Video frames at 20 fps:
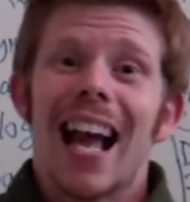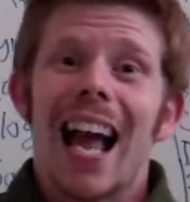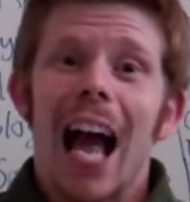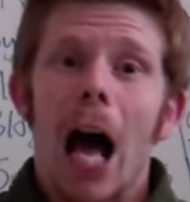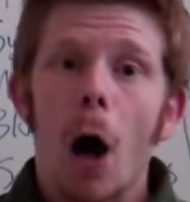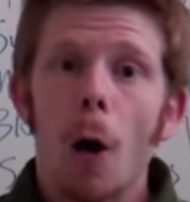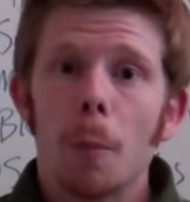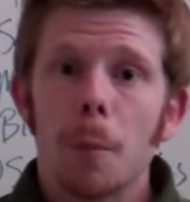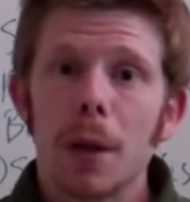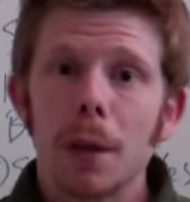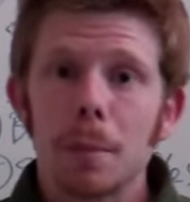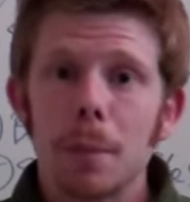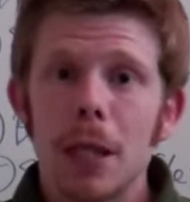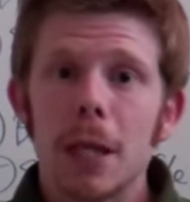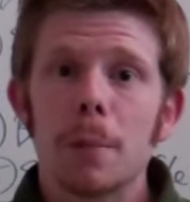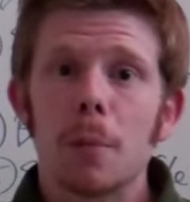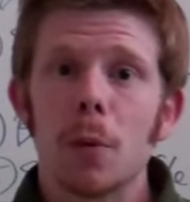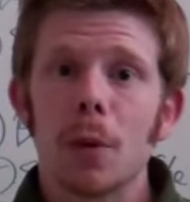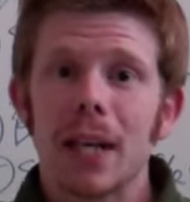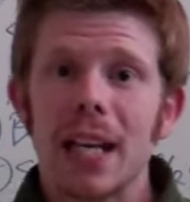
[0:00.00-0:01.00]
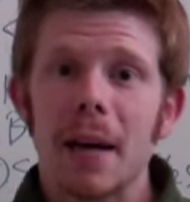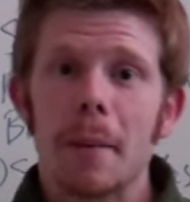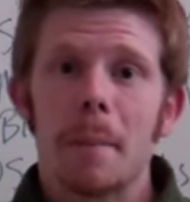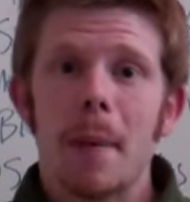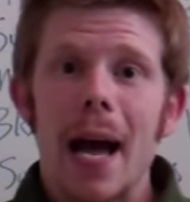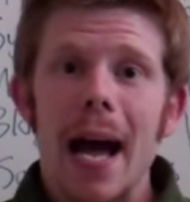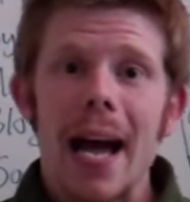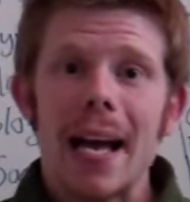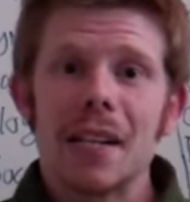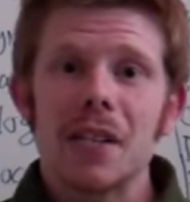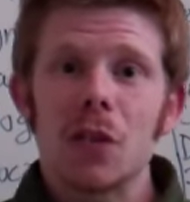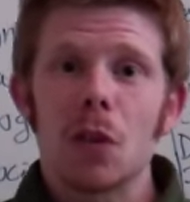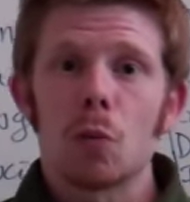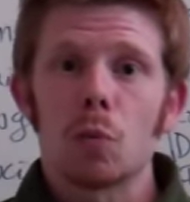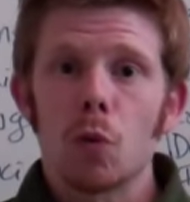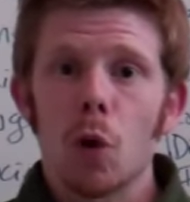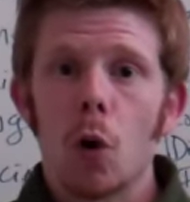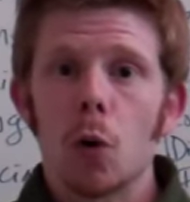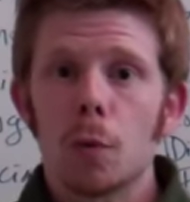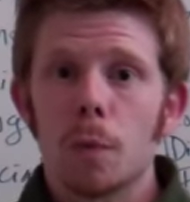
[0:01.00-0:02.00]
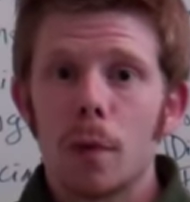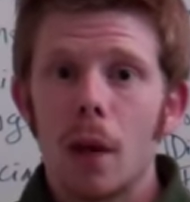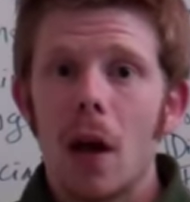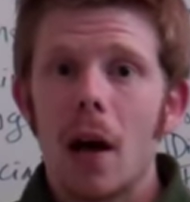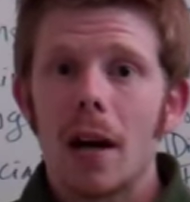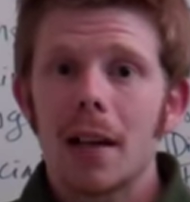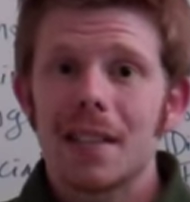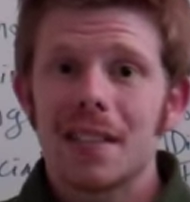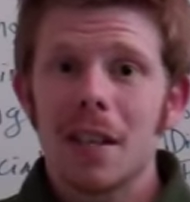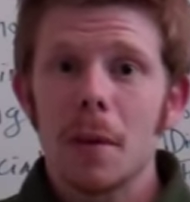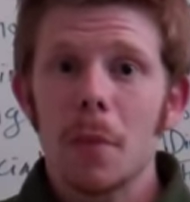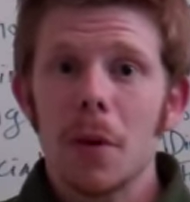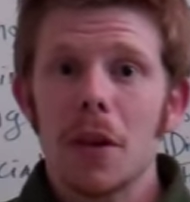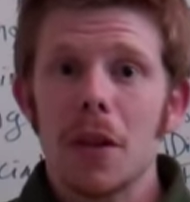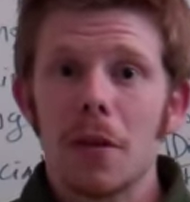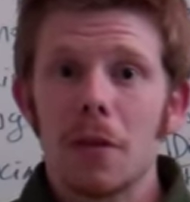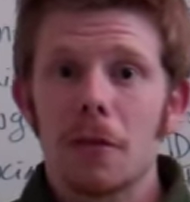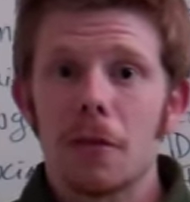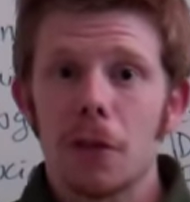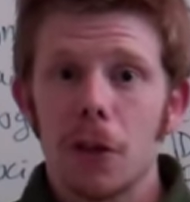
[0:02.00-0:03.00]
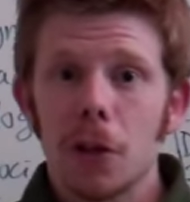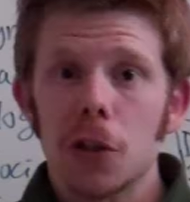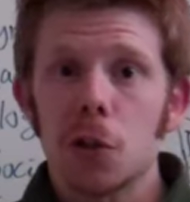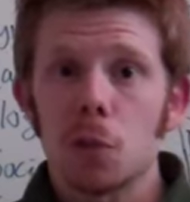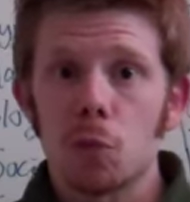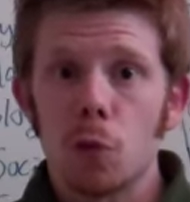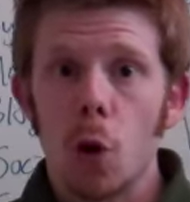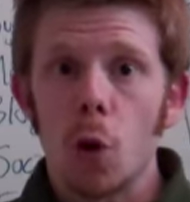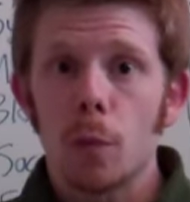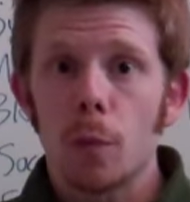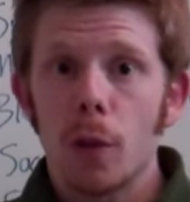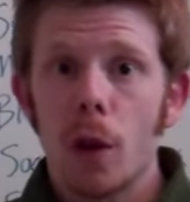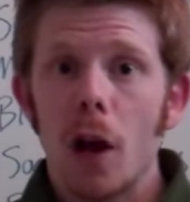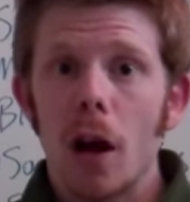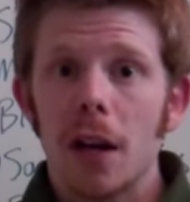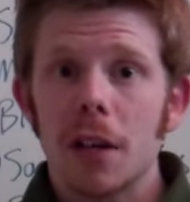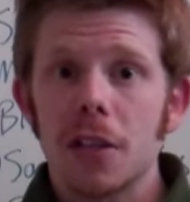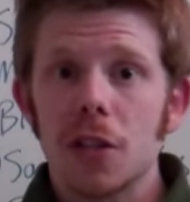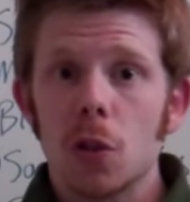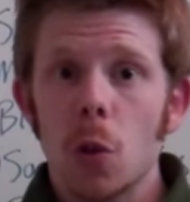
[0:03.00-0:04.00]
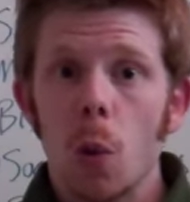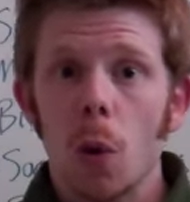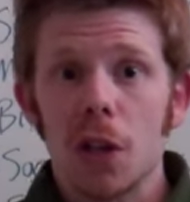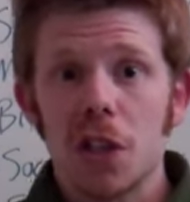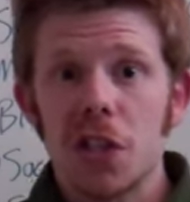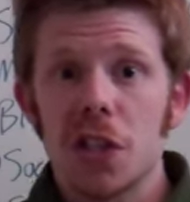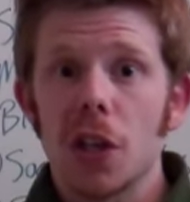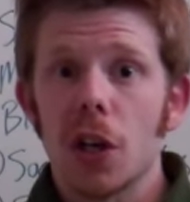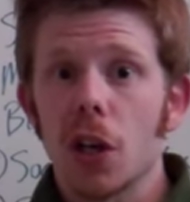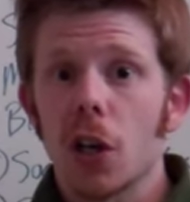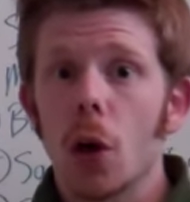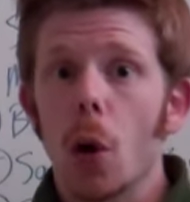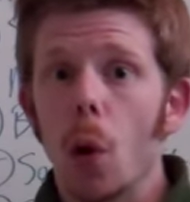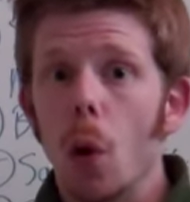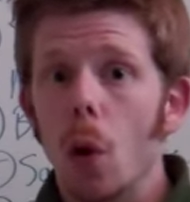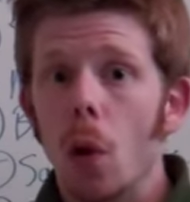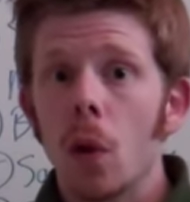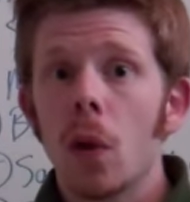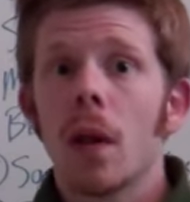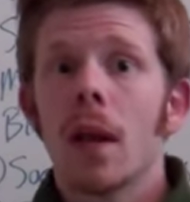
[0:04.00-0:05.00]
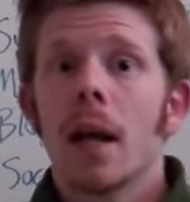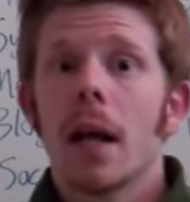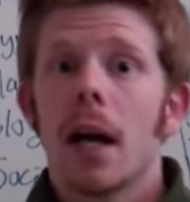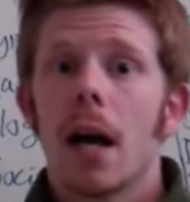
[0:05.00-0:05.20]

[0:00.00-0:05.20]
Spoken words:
helping people get past the roadblocks, some of the first roadblocks towards their goal,